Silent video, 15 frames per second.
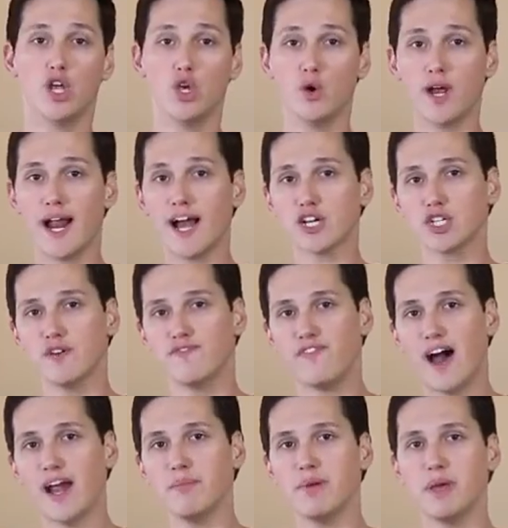You can actually
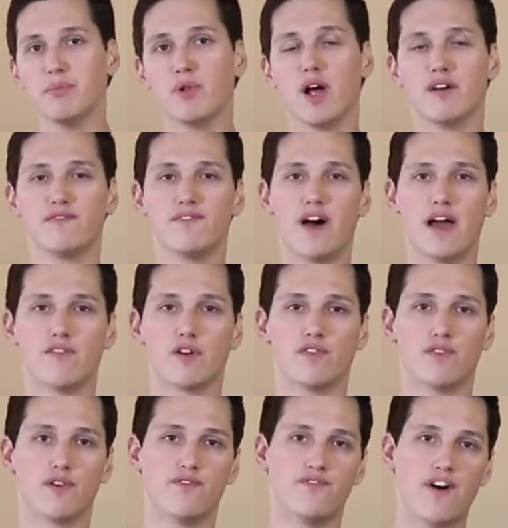find people on Fiverr for